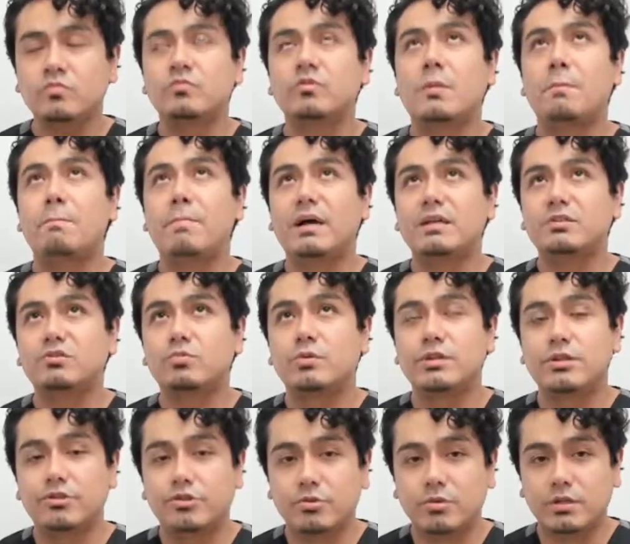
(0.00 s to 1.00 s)
The best way
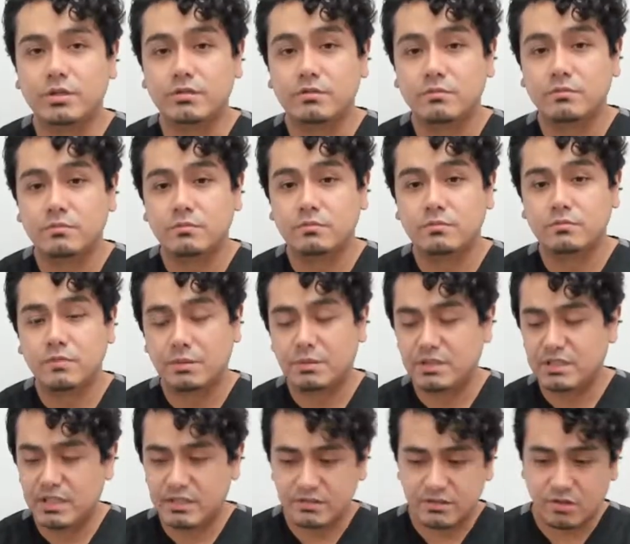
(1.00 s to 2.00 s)
to do it, I
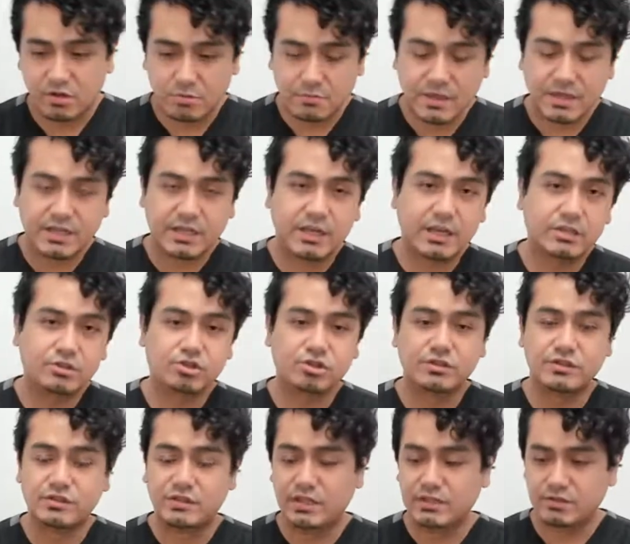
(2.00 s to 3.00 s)
mean, yes, there are
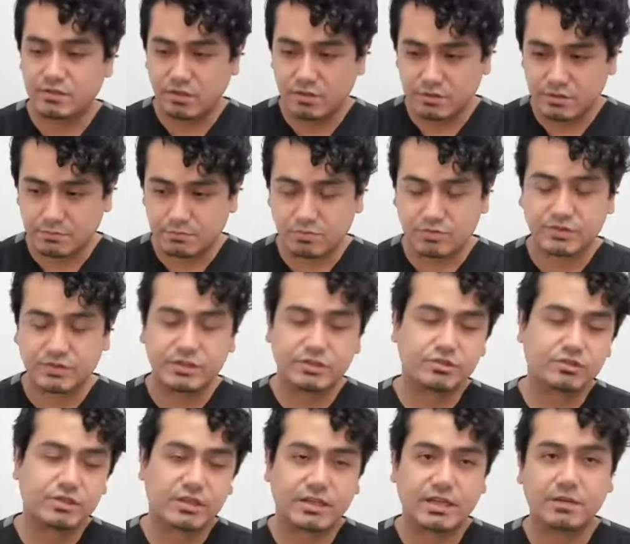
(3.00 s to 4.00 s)
medications. Yes, there are some
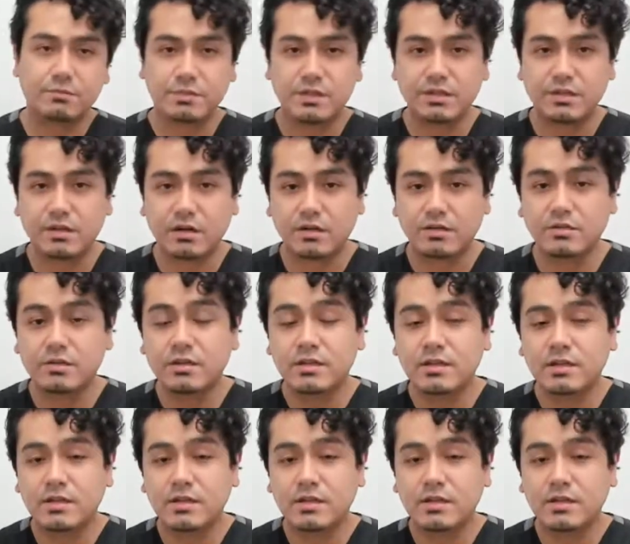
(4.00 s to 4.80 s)
procedures that can be done.